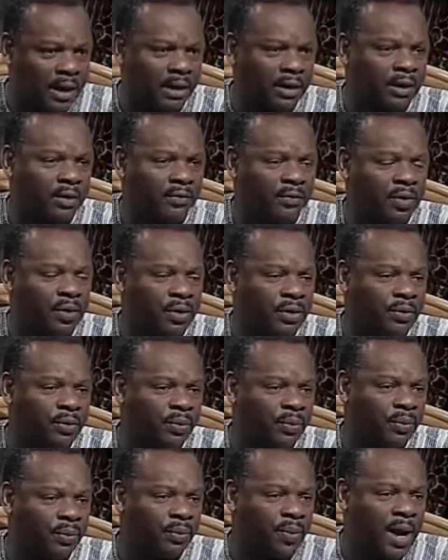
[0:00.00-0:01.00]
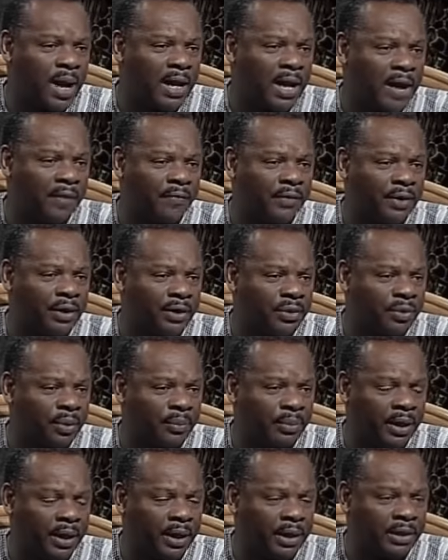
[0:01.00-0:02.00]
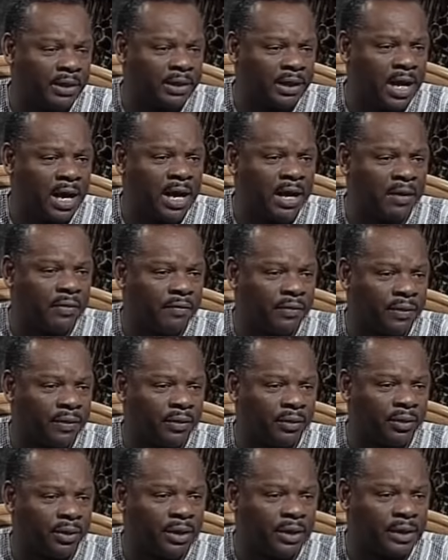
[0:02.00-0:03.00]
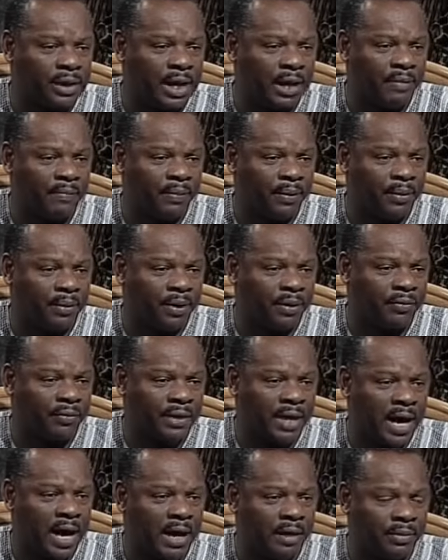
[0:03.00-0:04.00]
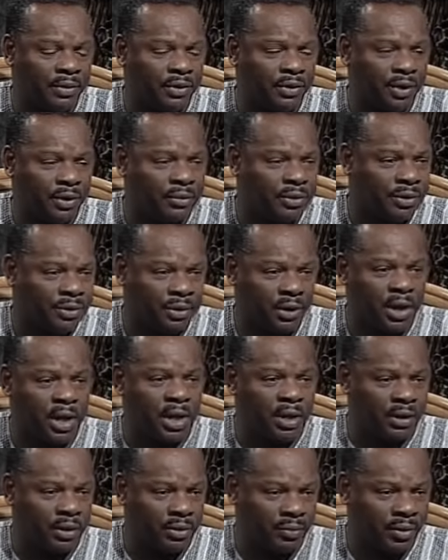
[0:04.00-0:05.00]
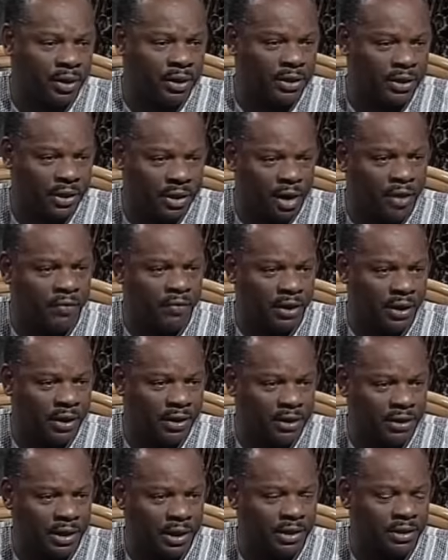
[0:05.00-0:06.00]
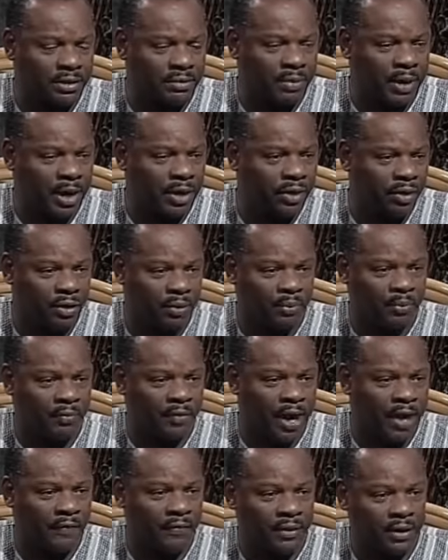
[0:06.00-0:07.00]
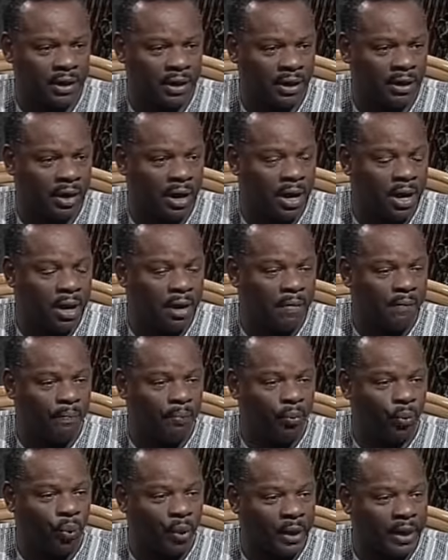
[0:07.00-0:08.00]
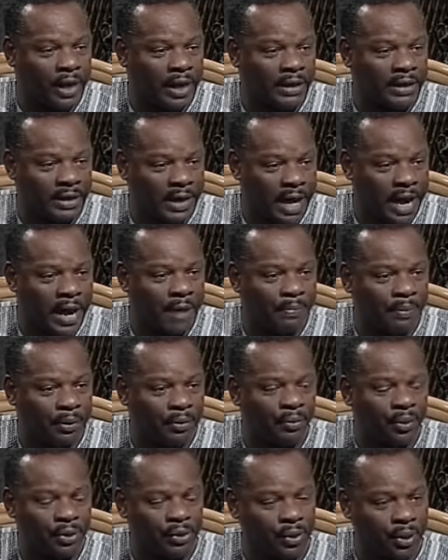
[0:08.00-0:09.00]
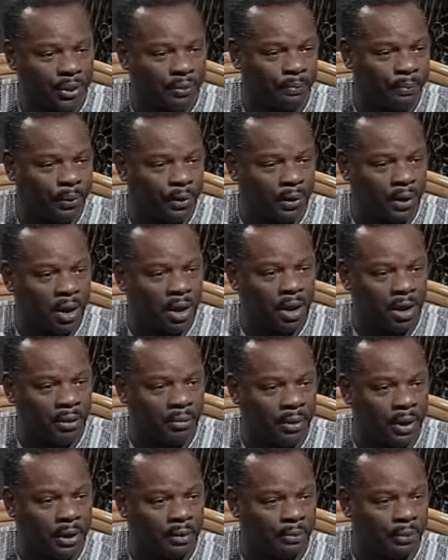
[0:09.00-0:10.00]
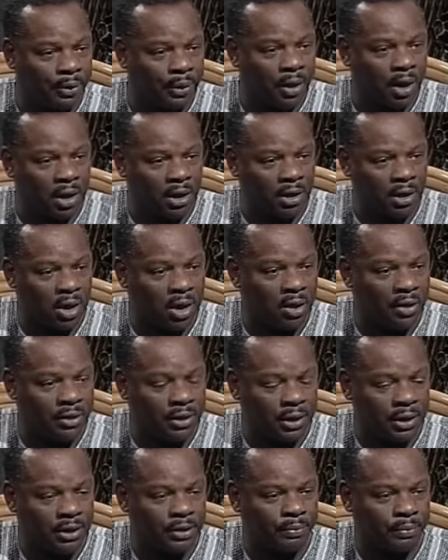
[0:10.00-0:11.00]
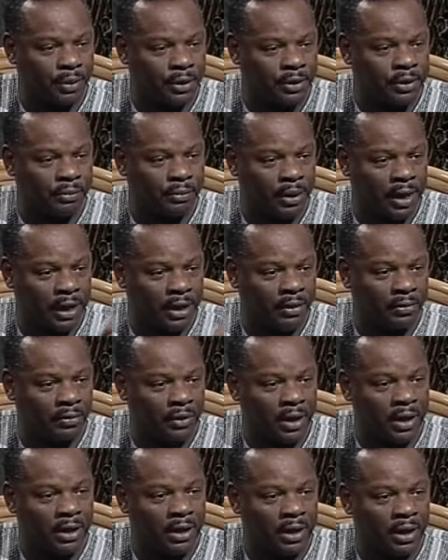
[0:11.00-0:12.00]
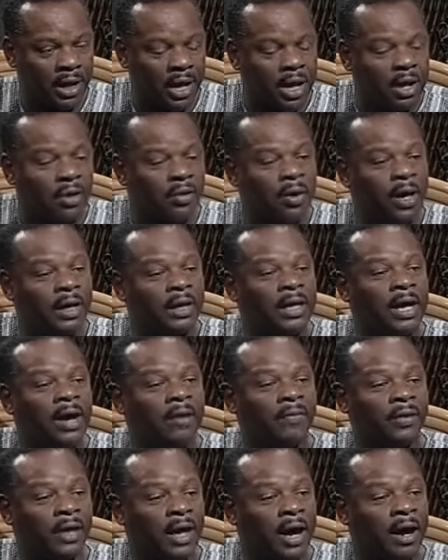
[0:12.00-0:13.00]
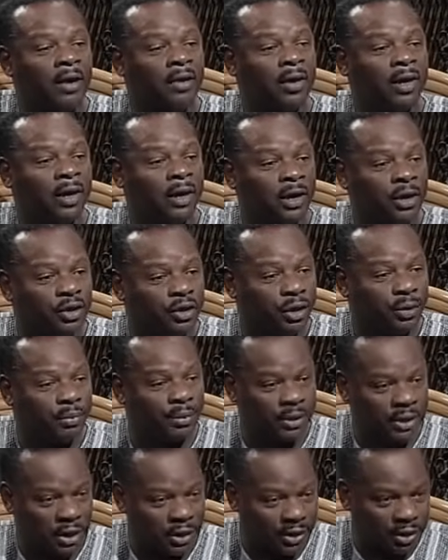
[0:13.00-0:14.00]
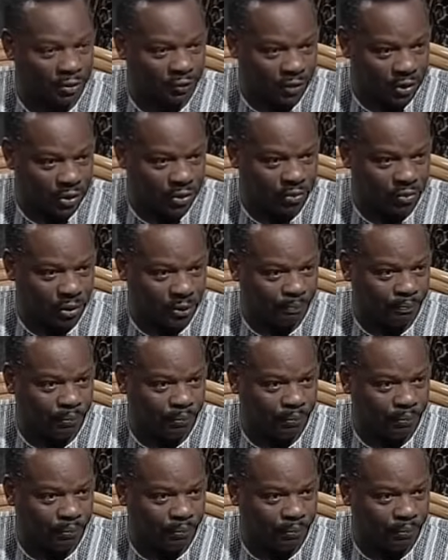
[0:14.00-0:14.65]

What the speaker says: And of course, while Africans were being enslaved during the same period of time in terms of the rediscovery, in a sense, by Europe of Africa, what had to happen was what Martin Bernal calls in his books Black Athena, you had to have an Aryan interpretation of history.